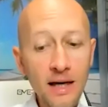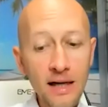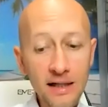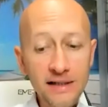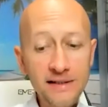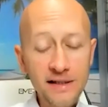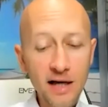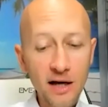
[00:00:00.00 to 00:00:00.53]

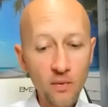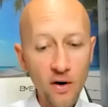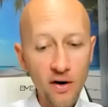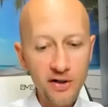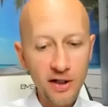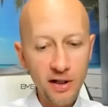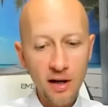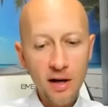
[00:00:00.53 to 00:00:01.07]
listening and
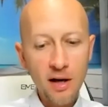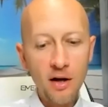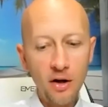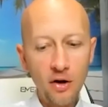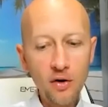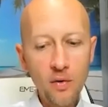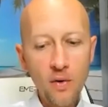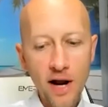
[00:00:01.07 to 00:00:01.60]
watching,
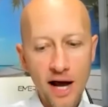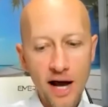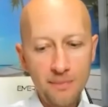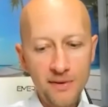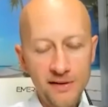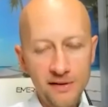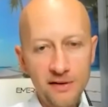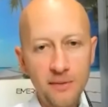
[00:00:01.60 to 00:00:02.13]
look what
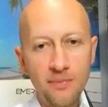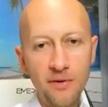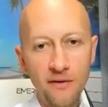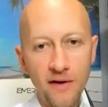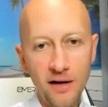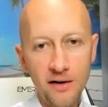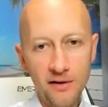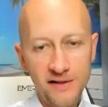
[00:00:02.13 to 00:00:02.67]
happens on the
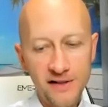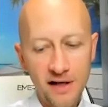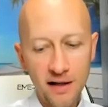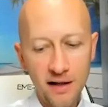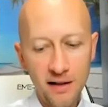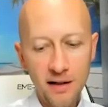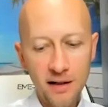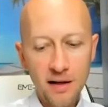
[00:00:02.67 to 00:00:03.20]
provider
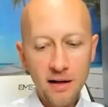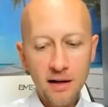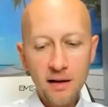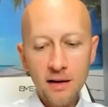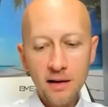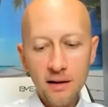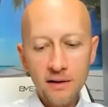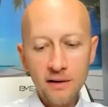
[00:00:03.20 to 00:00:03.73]
side.
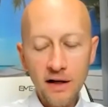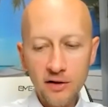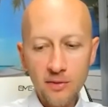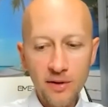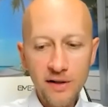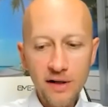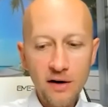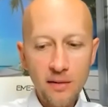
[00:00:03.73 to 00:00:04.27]
Doctor
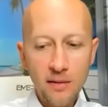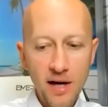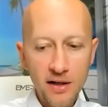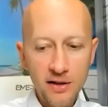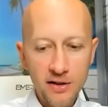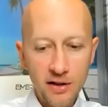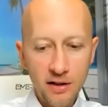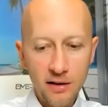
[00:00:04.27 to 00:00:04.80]
Madeira
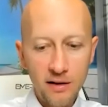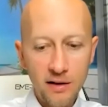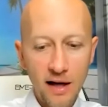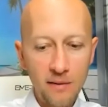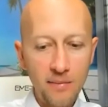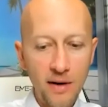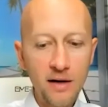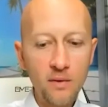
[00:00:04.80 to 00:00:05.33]
mentioned,
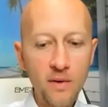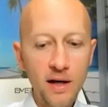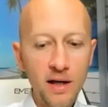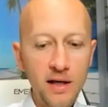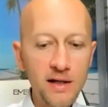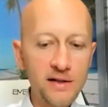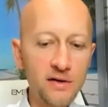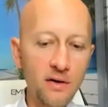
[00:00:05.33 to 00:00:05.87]
and by the way,
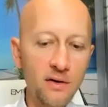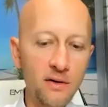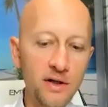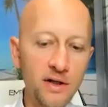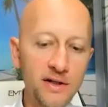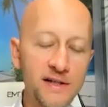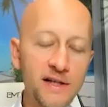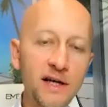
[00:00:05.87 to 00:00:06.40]
he's not
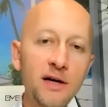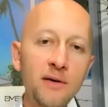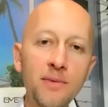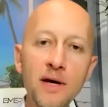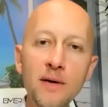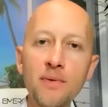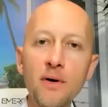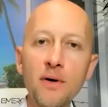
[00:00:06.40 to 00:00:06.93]
only seeing
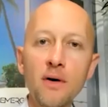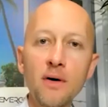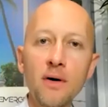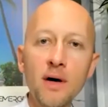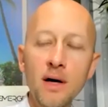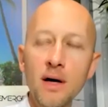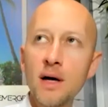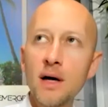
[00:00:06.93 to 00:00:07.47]
people
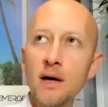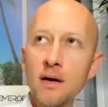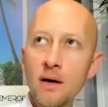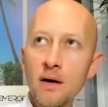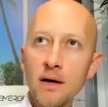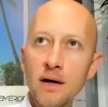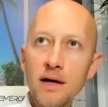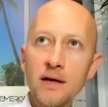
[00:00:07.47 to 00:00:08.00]

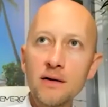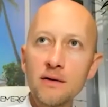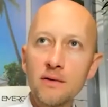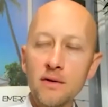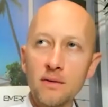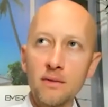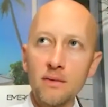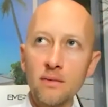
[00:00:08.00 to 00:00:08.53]
in,
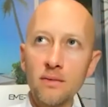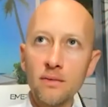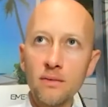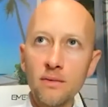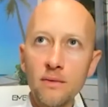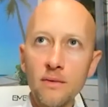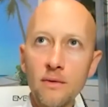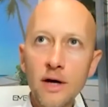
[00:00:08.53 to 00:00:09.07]
uh,
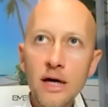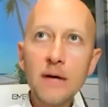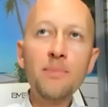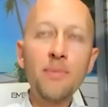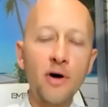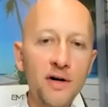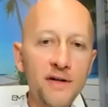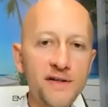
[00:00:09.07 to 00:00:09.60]
in
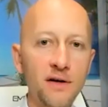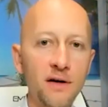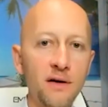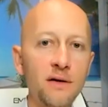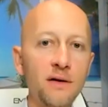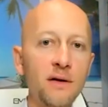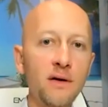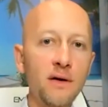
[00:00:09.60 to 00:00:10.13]

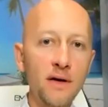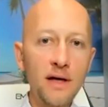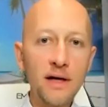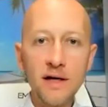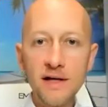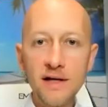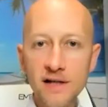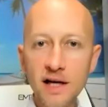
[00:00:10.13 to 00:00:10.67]
person, in
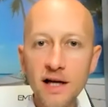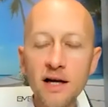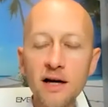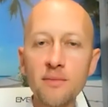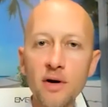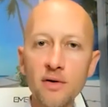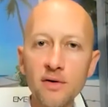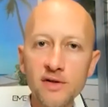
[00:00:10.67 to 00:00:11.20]
his clinic,
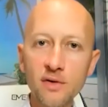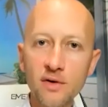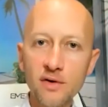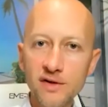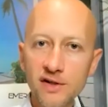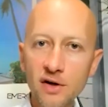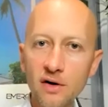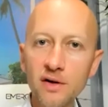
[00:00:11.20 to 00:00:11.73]
but also
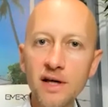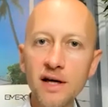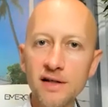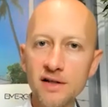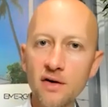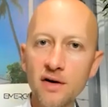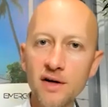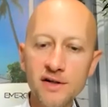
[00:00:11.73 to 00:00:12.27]
consulting. As long